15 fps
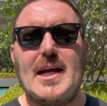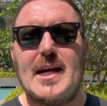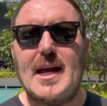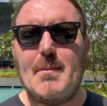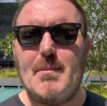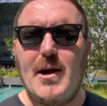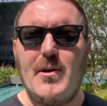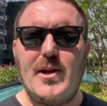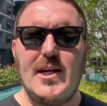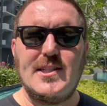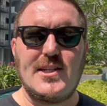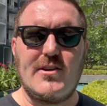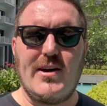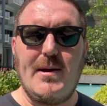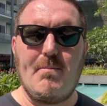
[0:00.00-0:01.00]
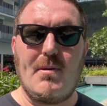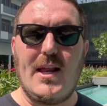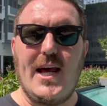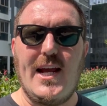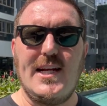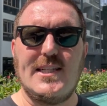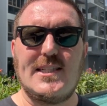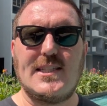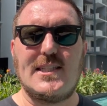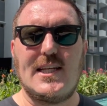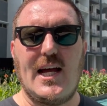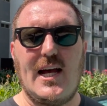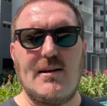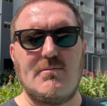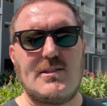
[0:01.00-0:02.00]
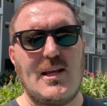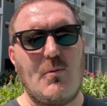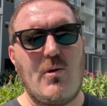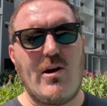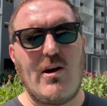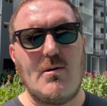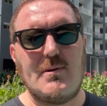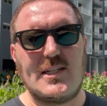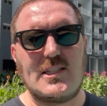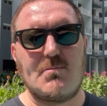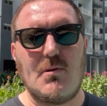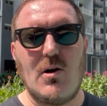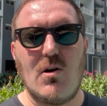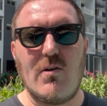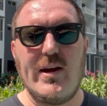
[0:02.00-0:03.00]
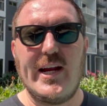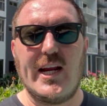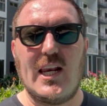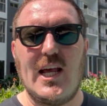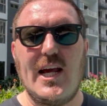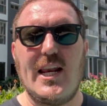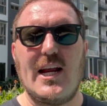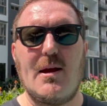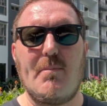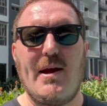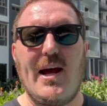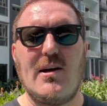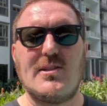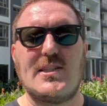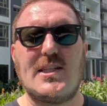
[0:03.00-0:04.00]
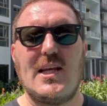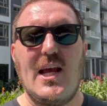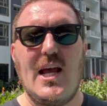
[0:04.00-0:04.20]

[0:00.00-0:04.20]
Cambodia is a great place, somewhere I'm exploring and learning about.